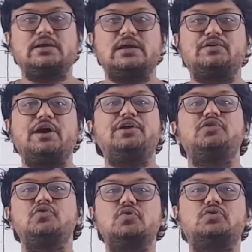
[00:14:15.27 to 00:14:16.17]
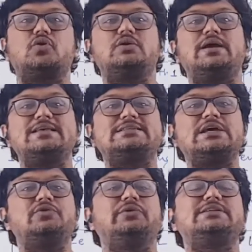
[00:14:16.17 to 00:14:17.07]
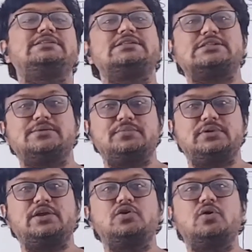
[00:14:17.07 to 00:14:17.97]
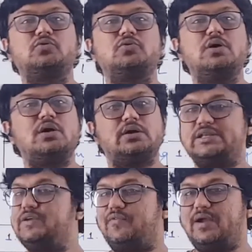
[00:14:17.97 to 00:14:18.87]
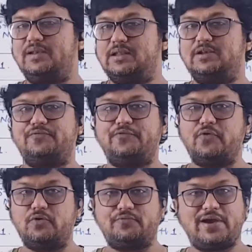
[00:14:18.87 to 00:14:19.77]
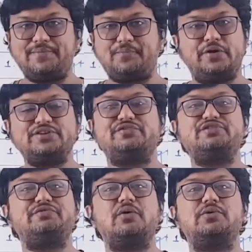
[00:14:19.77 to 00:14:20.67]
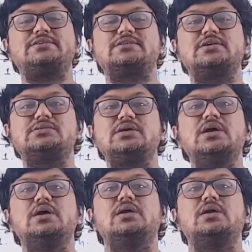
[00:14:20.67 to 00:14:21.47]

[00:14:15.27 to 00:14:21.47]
That write note on SI unit system. Then you have to define that 4 to 5 points which we have discussed.